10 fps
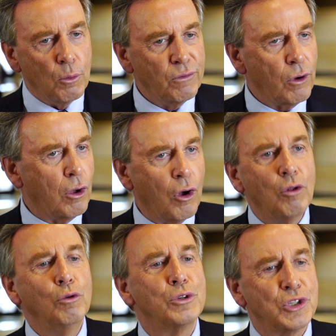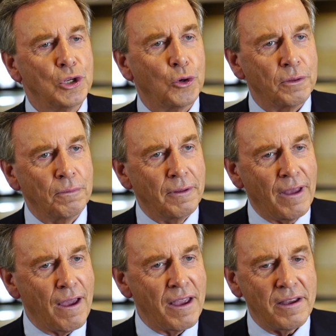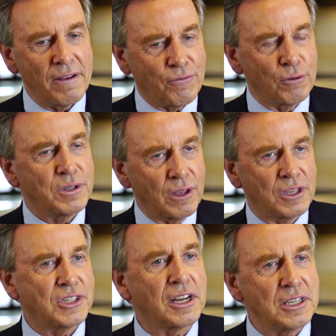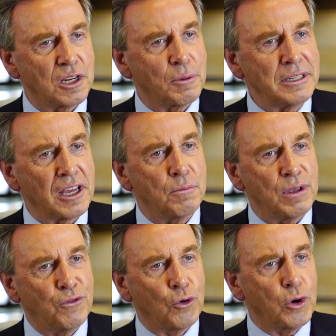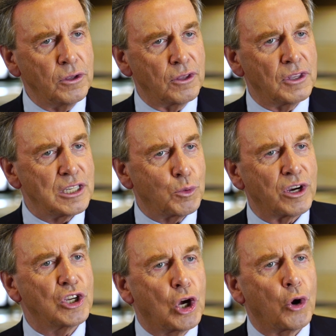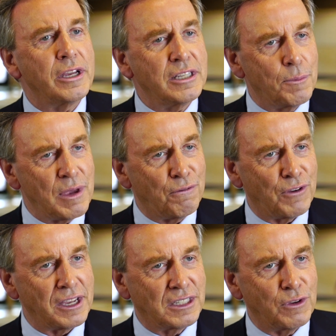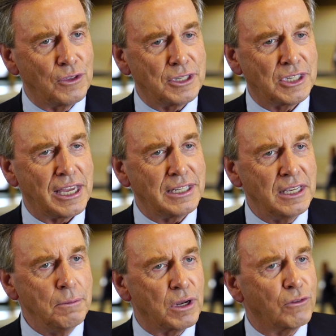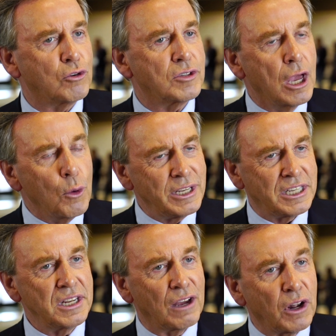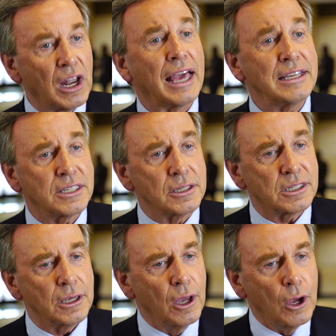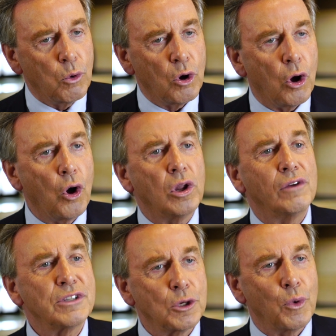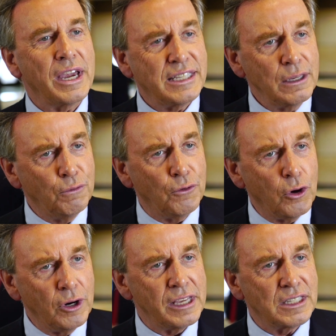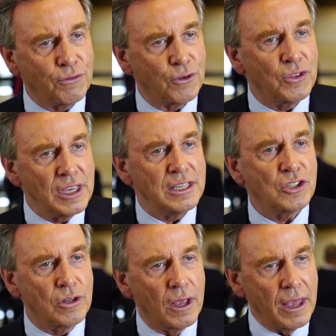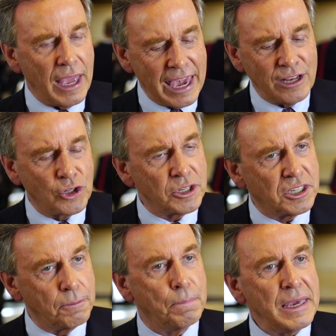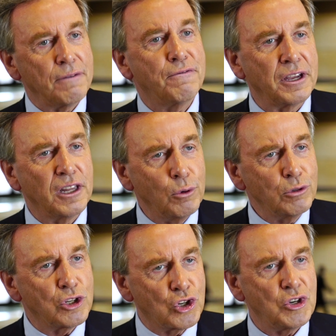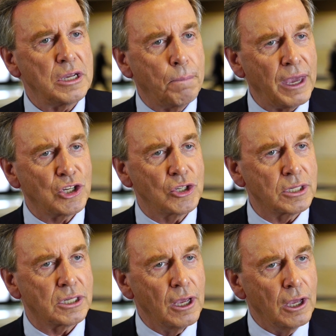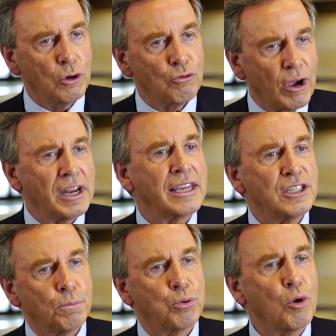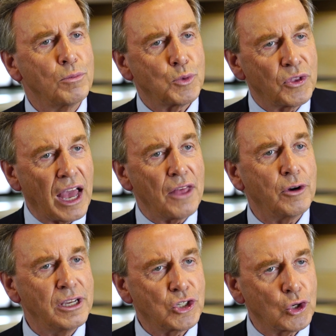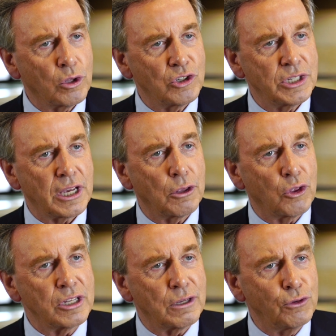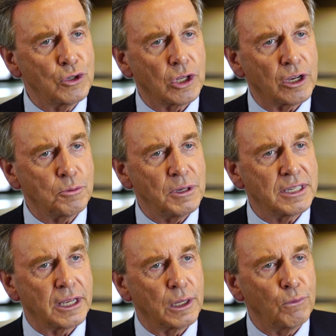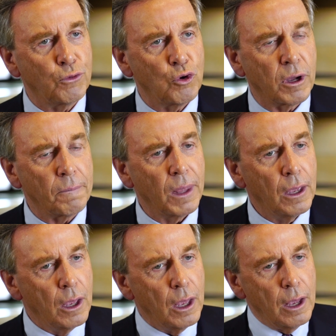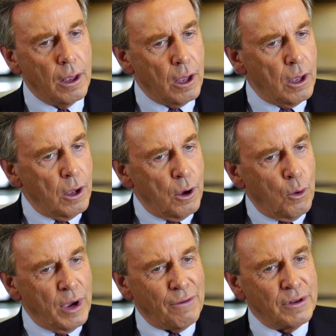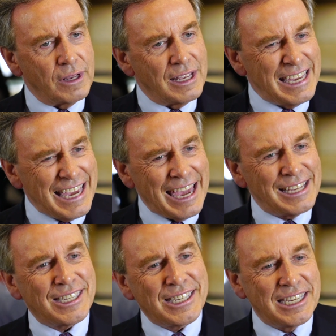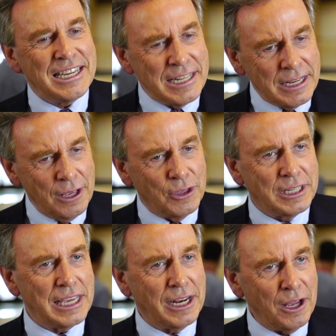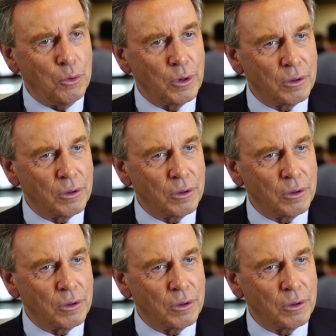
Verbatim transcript: We've always known uh, from the studies that have been done before that these were going to be effective in this setting, but of course we didn't have a license. What all of us are waiting for is for these agents to be available to treat patients who are running into problems with other histologies other than diffuse large B-cell lymphoma. We haven't yet seen the data